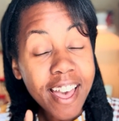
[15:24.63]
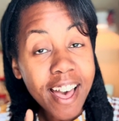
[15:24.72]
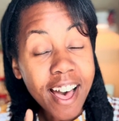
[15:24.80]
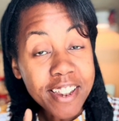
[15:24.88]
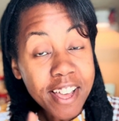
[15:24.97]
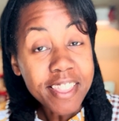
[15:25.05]

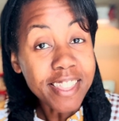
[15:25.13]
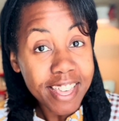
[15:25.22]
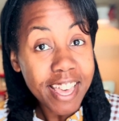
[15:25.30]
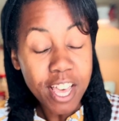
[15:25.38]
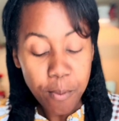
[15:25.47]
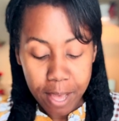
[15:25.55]
Another
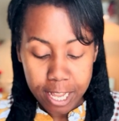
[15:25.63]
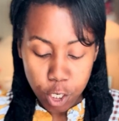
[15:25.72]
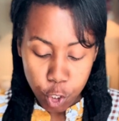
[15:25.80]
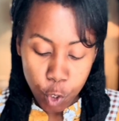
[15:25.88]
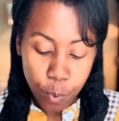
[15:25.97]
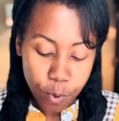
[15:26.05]
thing about
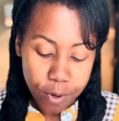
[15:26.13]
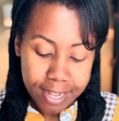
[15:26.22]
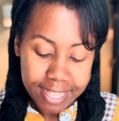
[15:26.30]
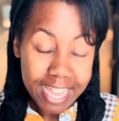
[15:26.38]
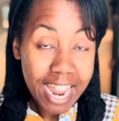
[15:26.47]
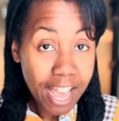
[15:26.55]
turmeric
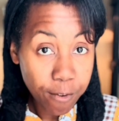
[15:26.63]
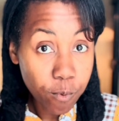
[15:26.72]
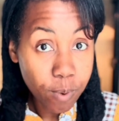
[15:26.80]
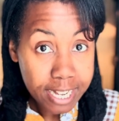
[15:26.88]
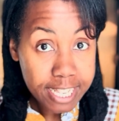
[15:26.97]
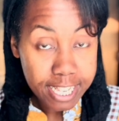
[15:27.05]
that I
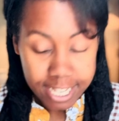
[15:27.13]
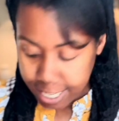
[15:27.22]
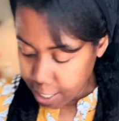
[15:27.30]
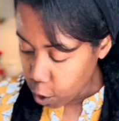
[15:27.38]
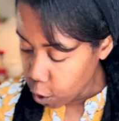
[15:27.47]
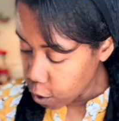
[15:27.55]
recently
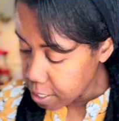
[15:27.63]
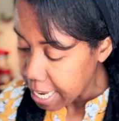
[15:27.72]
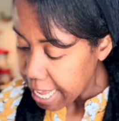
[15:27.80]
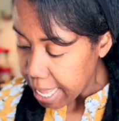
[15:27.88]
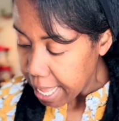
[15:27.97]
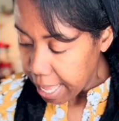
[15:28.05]
learned
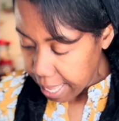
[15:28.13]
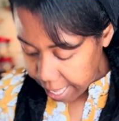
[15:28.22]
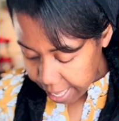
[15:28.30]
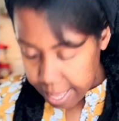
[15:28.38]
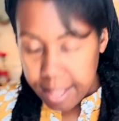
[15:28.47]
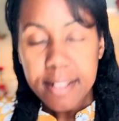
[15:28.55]

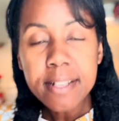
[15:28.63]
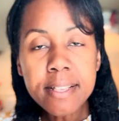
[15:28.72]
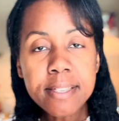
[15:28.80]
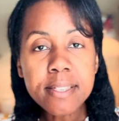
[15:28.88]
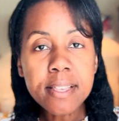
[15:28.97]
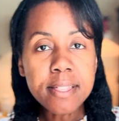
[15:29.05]

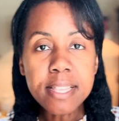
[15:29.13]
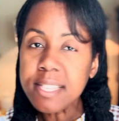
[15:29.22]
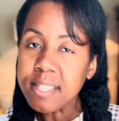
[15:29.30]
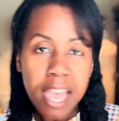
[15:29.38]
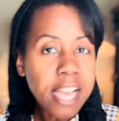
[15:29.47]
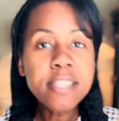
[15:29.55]
is the
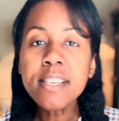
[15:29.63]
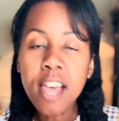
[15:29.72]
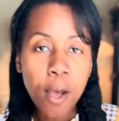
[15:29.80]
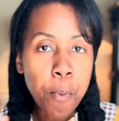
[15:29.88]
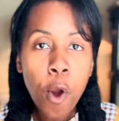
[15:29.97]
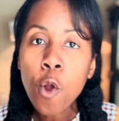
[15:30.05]
stains are
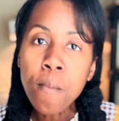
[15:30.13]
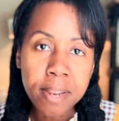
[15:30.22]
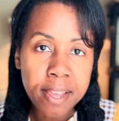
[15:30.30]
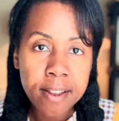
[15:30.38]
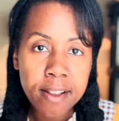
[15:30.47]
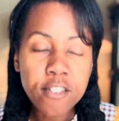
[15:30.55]
not
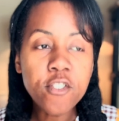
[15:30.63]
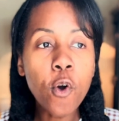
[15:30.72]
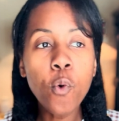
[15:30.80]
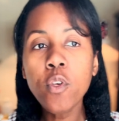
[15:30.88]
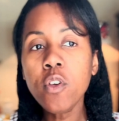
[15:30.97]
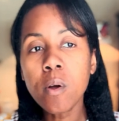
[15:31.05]
permanent.
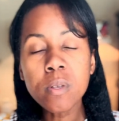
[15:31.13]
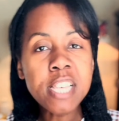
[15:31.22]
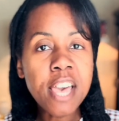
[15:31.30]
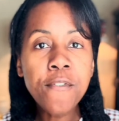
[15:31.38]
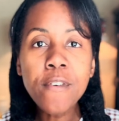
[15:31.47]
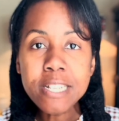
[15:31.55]
So,
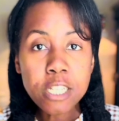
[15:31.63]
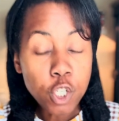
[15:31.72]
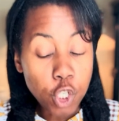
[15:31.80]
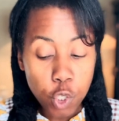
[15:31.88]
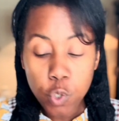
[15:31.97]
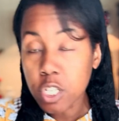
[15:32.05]
say for instance,
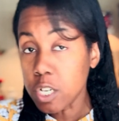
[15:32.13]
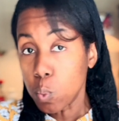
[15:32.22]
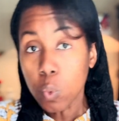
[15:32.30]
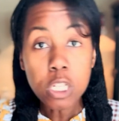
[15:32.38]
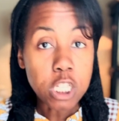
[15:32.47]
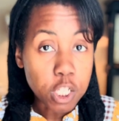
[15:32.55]
you're using a
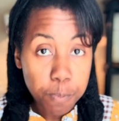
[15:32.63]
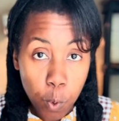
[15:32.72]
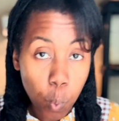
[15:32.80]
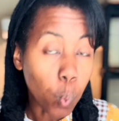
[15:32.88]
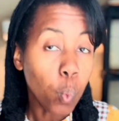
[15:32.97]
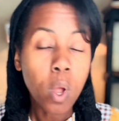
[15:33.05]
wooden
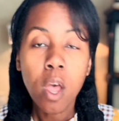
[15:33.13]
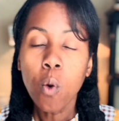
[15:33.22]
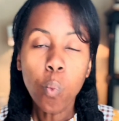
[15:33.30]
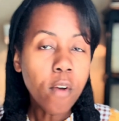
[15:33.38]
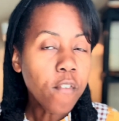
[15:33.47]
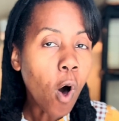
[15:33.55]
spoon.
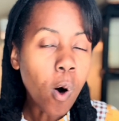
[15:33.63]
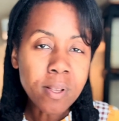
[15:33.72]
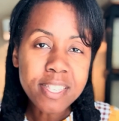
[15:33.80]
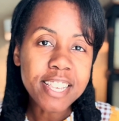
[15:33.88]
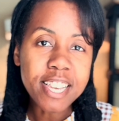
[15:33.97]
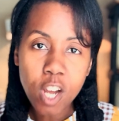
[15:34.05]
We've all
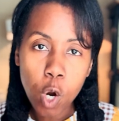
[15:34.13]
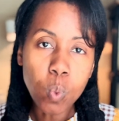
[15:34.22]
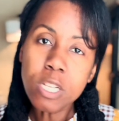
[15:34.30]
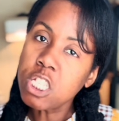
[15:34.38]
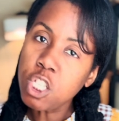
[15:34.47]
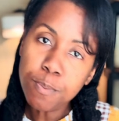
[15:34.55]
seen our
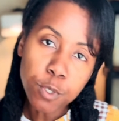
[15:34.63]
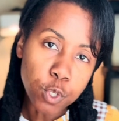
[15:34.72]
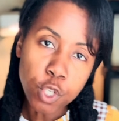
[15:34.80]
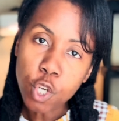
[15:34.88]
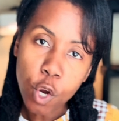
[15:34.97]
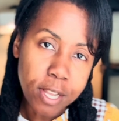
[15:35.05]
wooden spoons
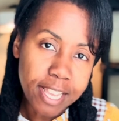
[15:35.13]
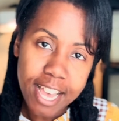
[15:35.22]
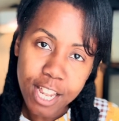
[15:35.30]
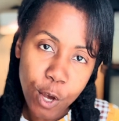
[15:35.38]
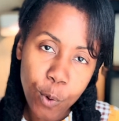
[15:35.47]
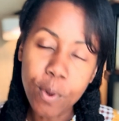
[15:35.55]
turn
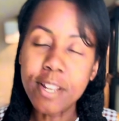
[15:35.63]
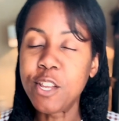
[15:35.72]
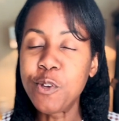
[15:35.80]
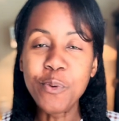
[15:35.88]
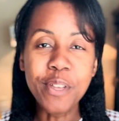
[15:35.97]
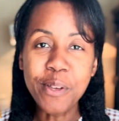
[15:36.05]
yellow when
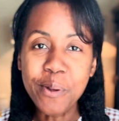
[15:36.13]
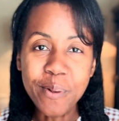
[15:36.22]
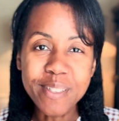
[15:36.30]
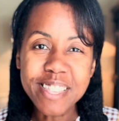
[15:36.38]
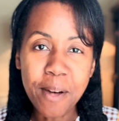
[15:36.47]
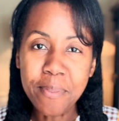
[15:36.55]
you
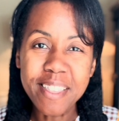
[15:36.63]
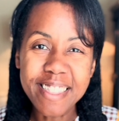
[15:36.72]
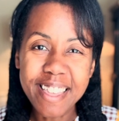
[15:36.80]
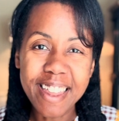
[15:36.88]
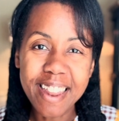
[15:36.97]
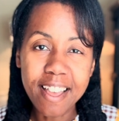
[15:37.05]
use something
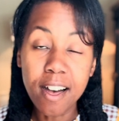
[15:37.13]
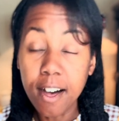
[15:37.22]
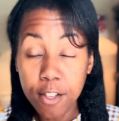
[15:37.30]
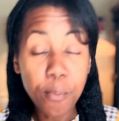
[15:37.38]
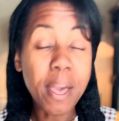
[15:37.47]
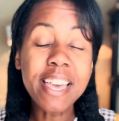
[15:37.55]
that
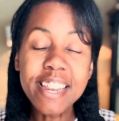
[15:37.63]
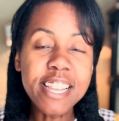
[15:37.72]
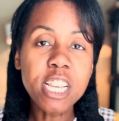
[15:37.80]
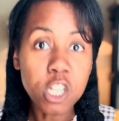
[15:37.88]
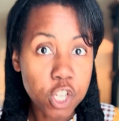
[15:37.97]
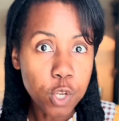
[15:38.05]
you make an
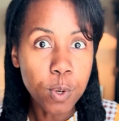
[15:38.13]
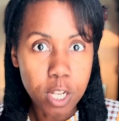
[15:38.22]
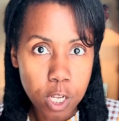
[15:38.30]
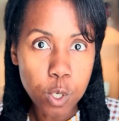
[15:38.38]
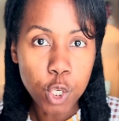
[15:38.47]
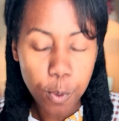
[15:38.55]
addition, you
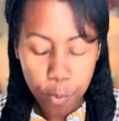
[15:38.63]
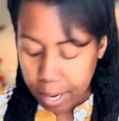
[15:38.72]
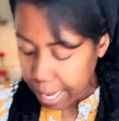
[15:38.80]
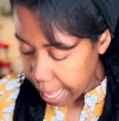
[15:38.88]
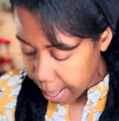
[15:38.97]
include turmeric.